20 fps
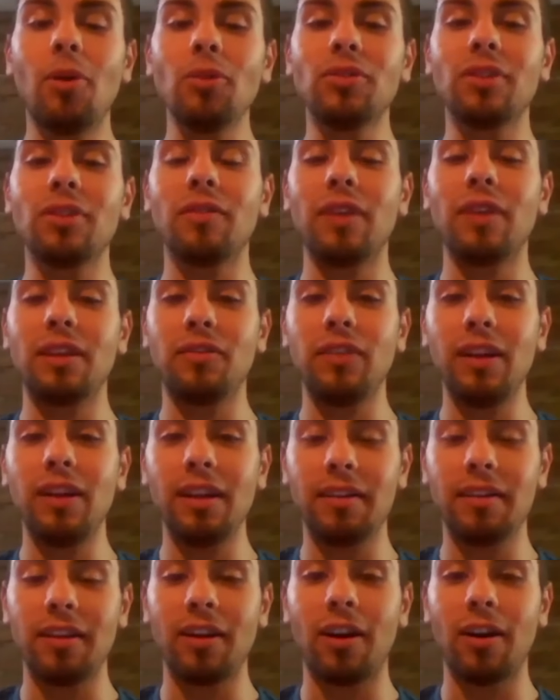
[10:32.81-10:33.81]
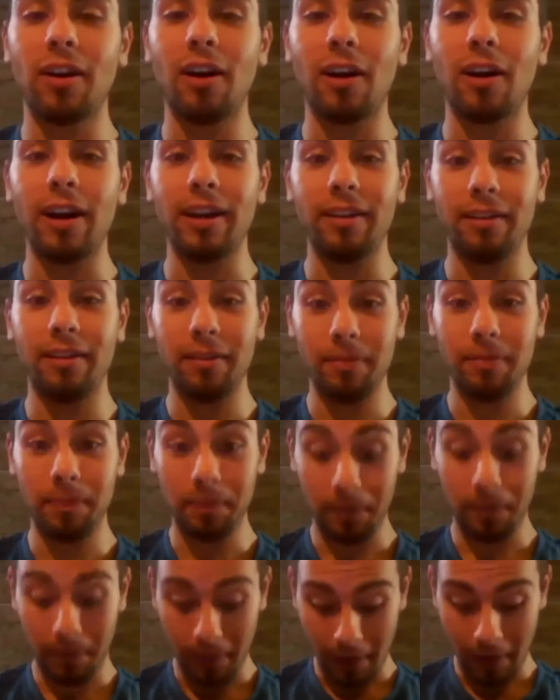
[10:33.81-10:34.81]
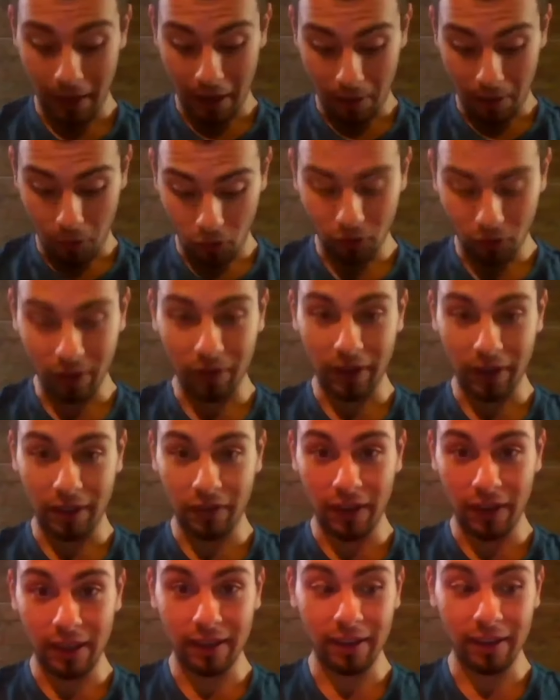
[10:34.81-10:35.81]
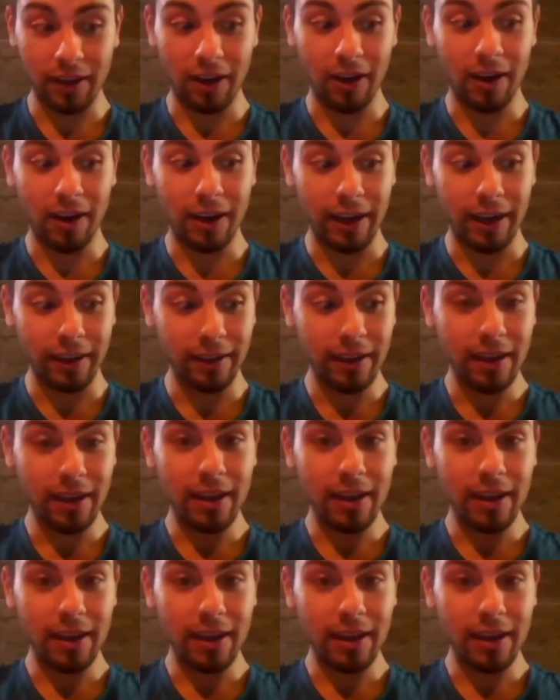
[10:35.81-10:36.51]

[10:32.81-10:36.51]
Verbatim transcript: most of us feel it in our heart most of us feel it in our heart